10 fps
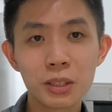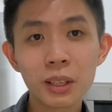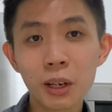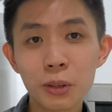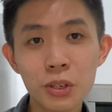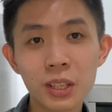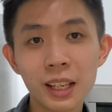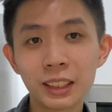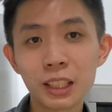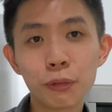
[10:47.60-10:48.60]
in conclusion,
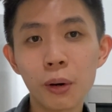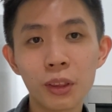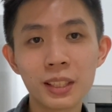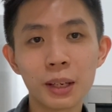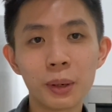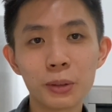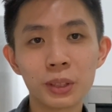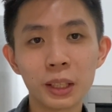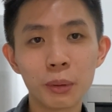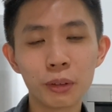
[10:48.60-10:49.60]
there are just 4 things I want you to
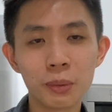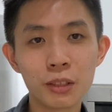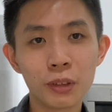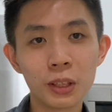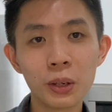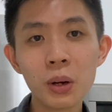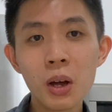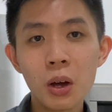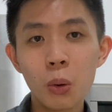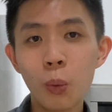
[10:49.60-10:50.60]
take away from this video.
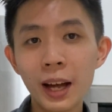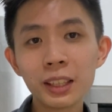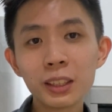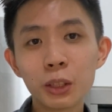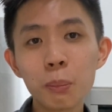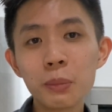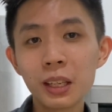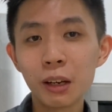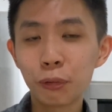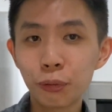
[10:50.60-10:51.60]
1, don't
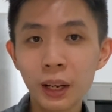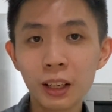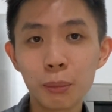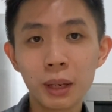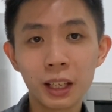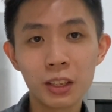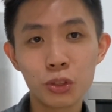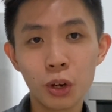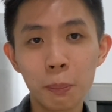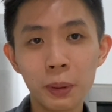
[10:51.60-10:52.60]
be afraid of markets
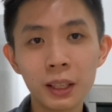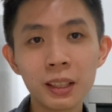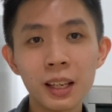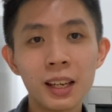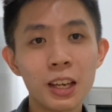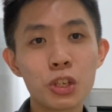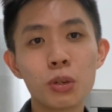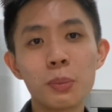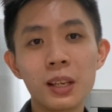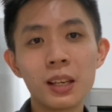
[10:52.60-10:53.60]
dropping. It
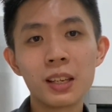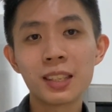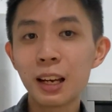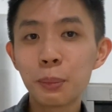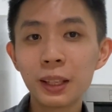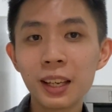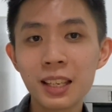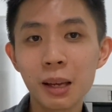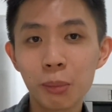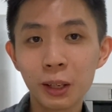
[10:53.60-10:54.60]
should be celebrated
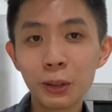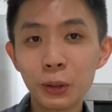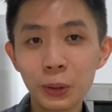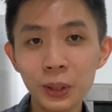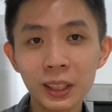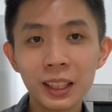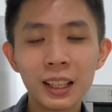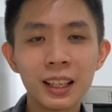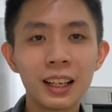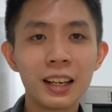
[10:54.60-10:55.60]
as something good,
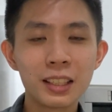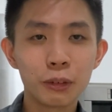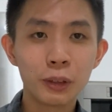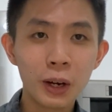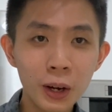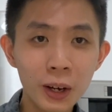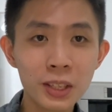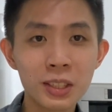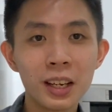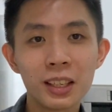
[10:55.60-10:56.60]
unless of
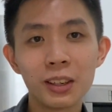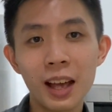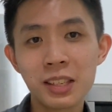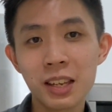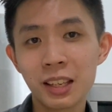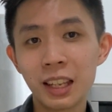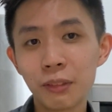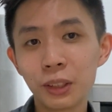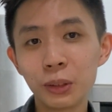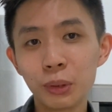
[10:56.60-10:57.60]
course your assets are
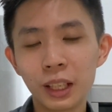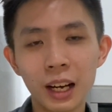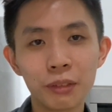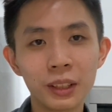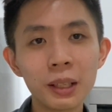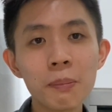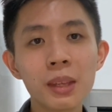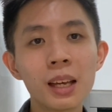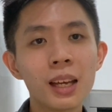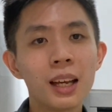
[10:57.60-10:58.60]
never going to recover.
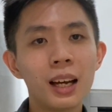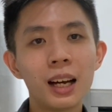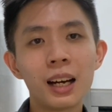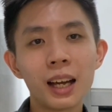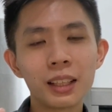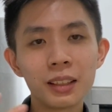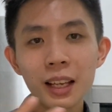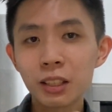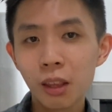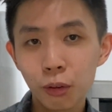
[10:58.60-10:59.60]
And the
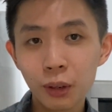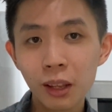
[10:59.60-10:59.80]
next 3